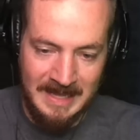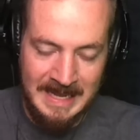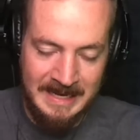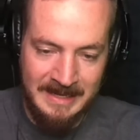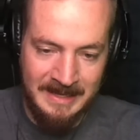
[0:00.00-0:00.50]

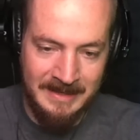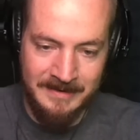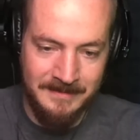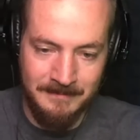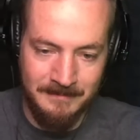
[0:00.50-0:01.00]

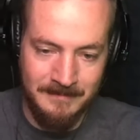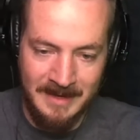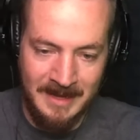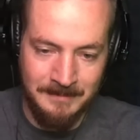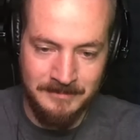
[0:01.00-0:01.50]
heated
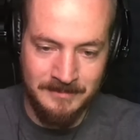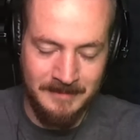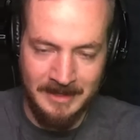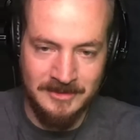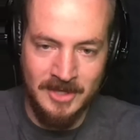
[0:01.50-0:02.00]
uh,
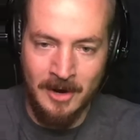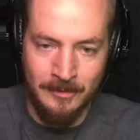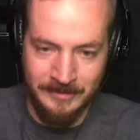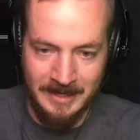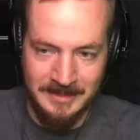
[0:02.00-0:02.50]
like
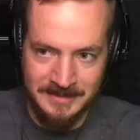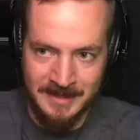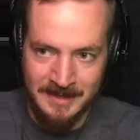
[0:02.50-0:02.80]
charcoal dust